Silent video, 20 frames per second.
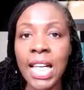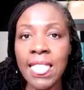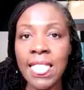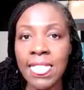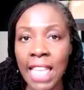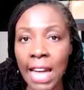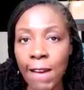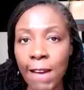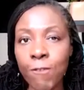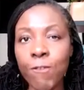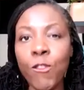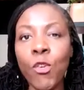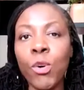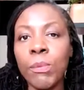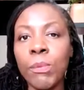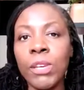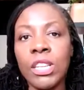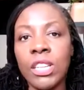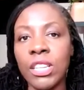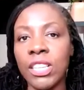That
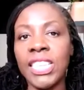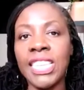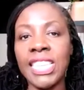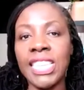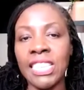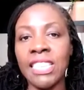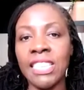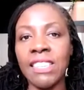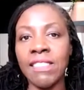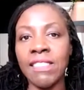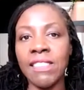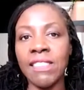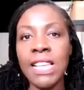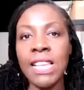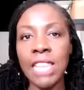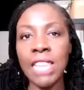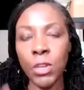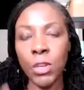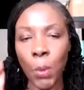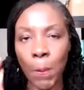formula is
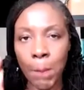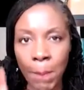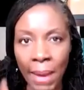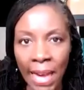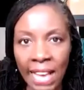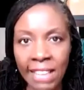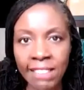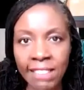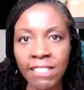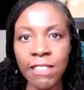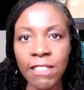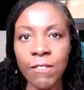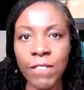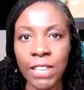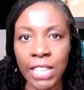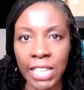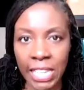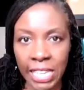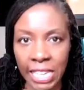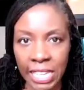that your passive
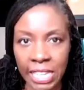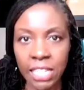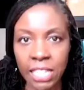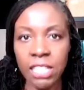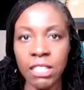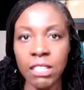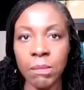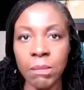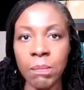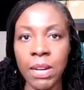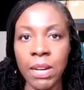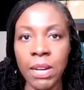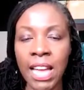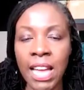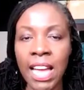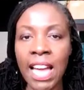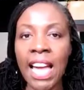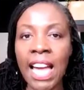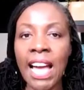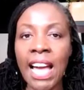income
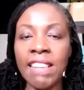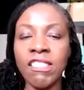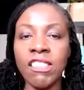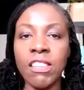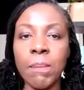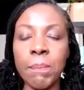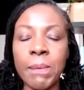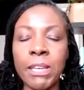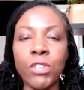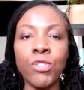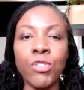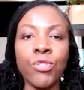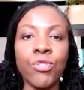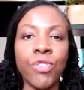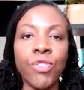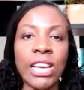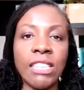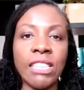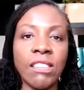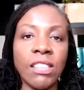has to be
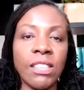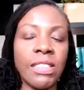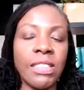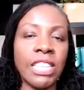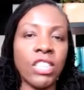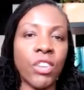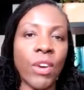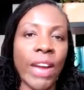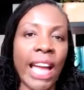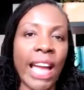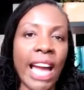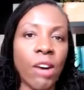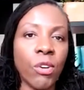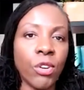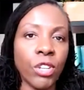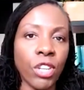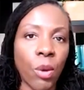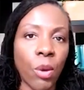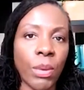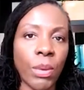greater than your
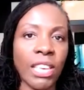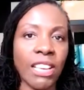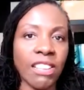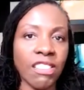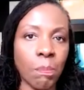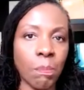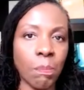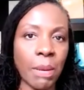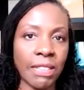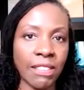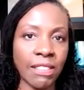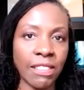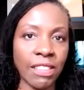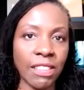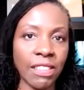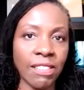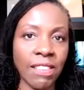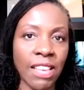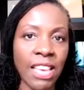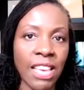outgoing
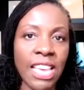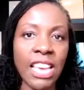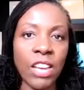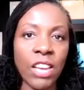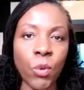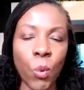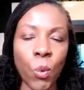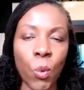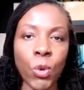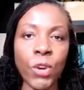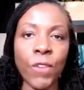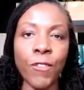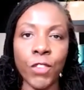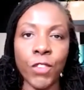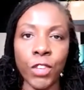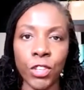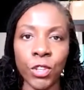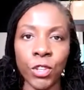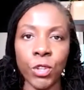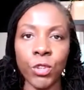expenses in order for
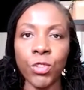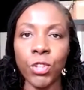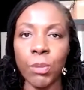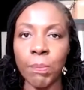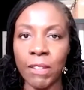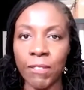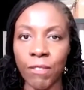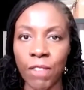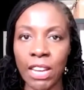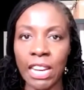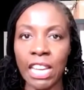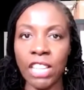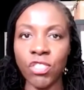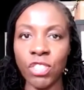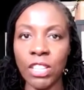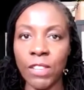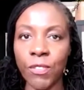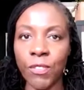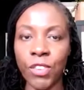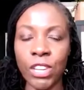you to be
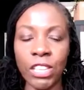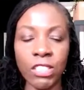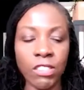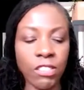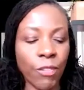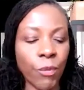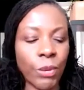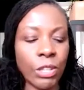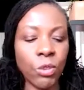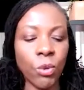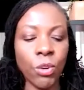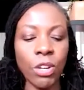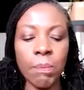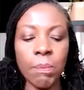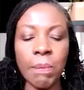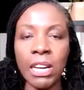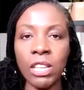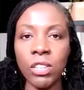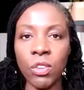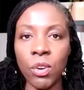financially free. So if we talk
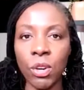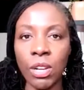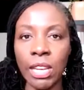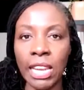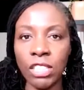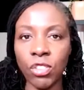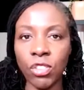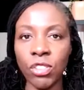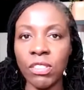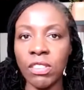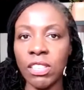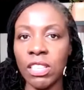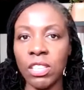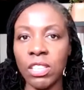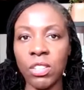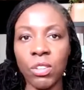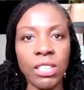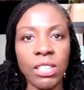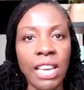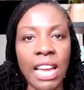about your electricity,
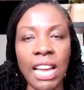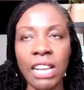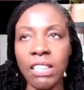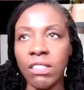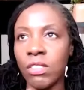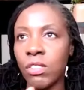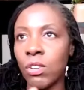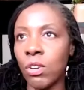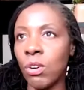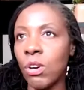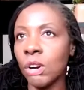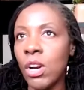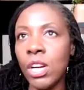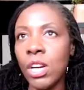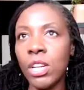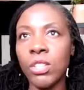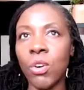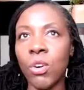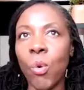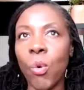your gas, your
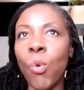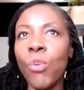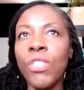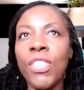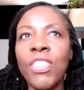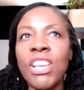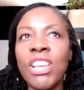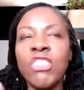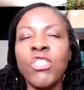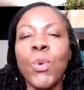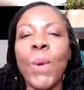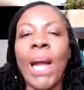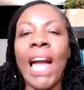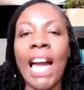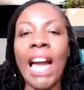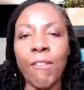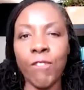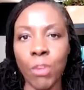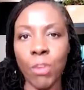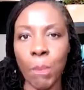all the things you
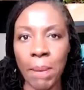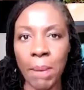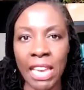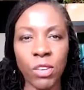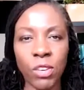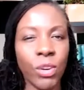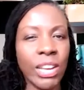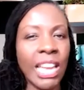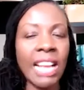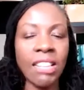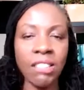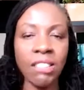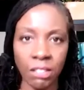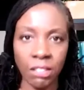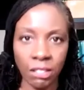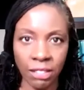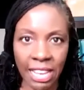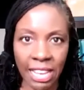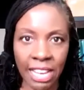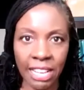have to pay, your
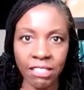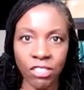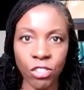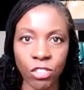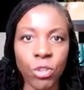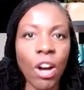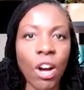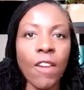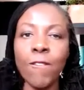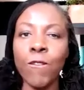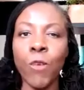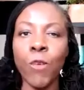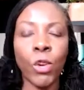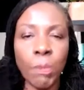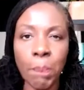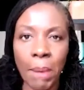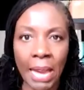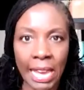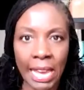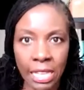council tax, you can't
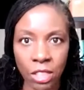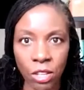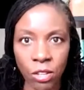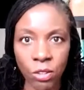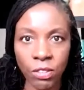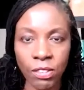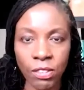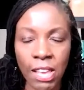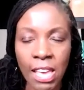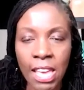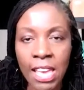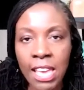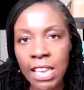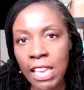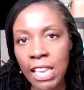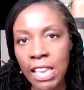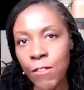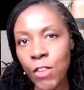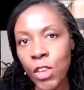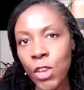avoid paying those.
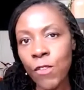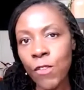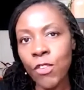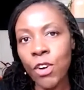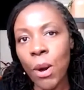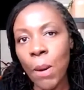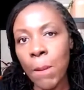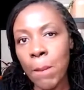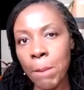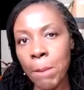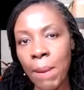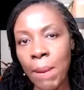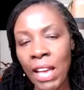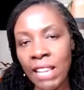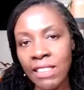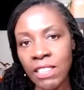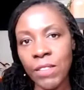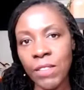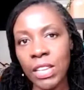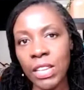If you've got
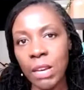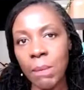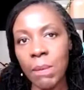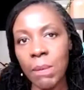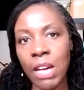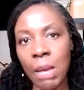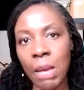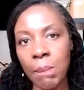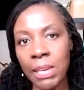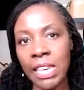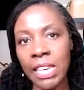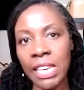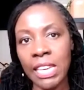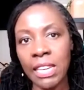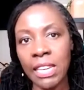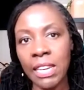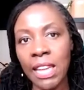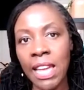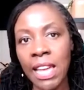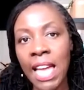passive income coming
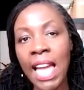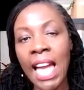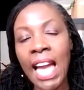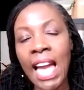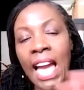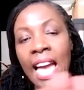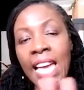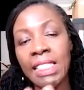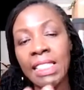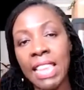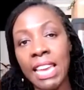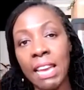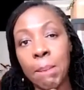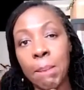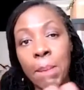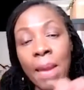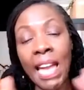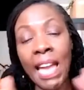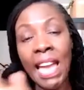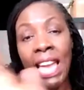in and they're
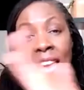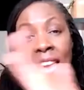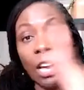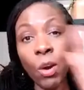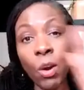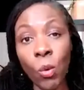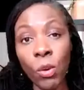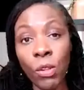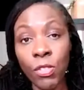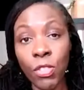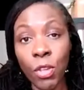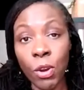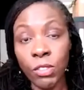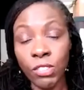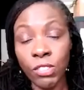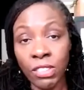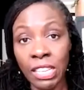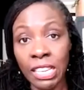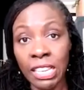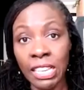paying all of
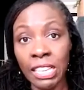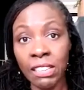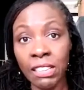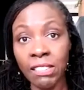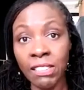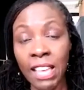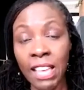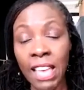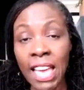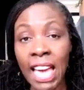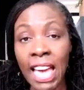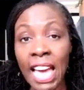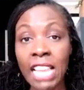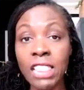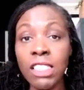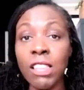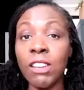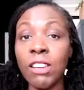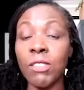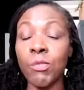those things,
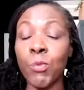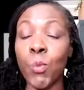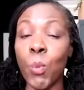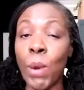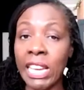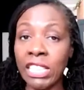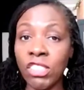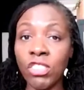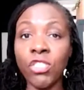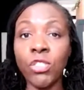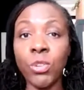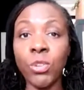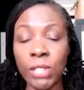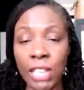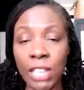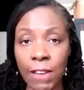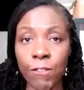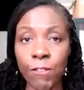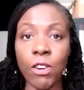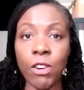and the wages you
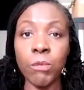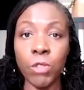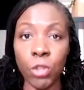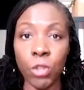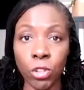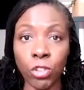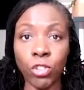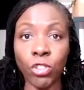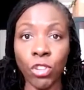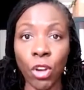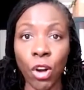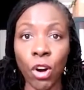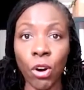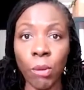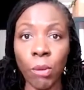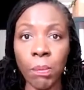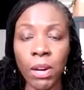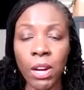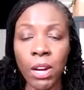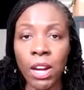get from your
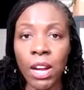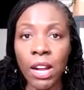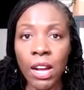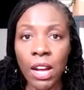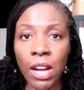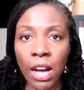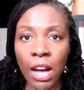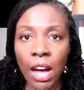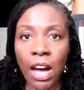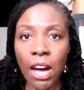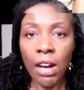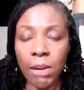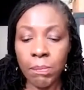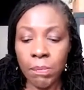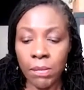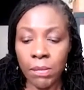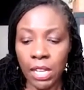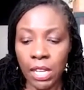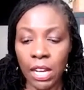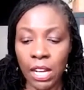job
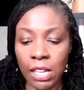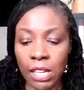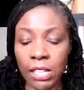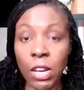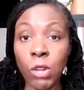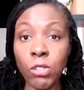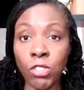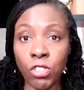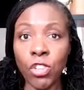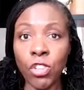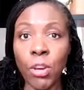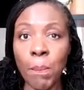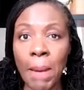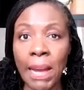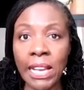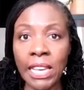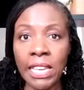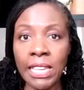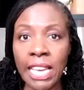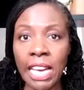goes into your
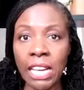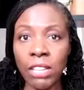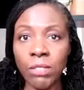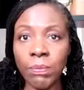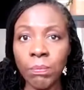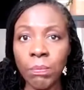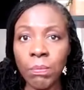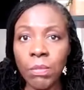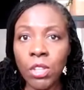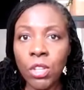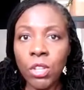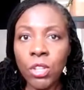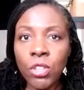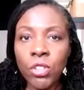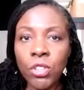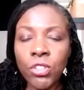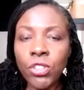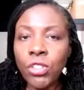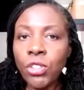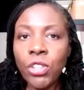bank account,
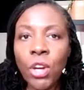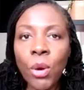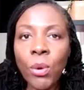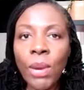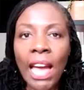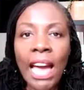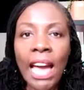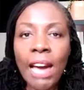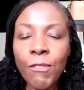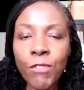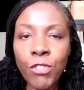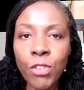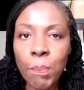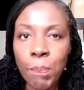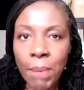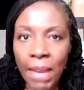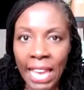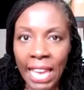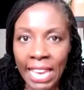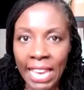you don't have to
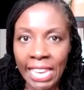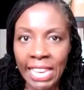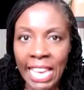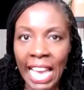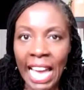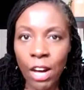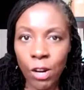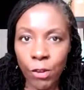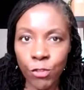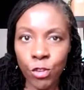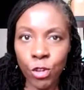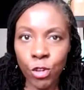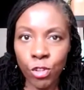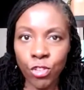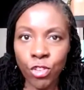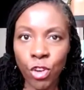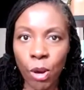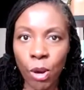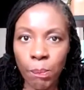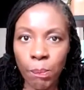pay out of your
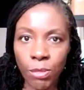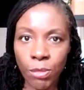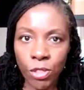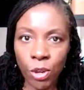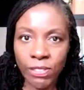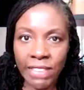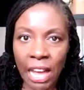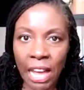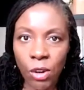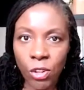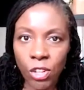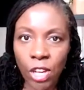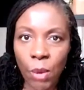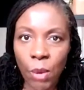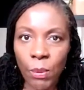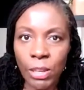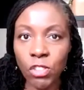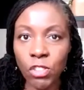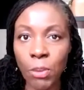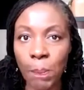job those outgoings.